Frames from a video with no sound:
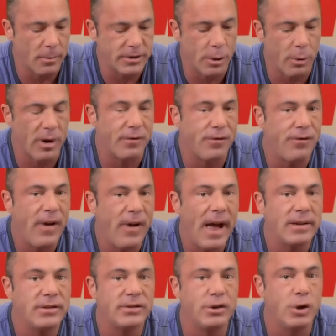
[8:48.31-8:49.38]
So it
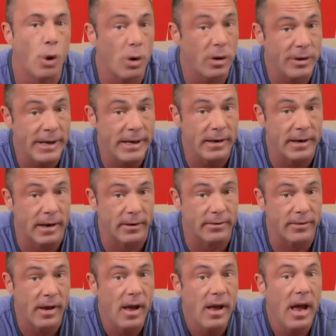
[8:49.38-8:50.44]
affects your
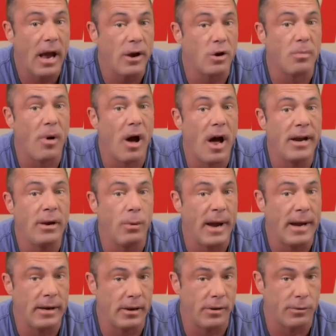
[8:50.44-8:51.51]
leanness and your body
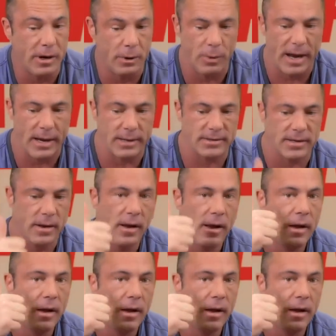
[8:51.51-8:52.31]
weight in 3 ways.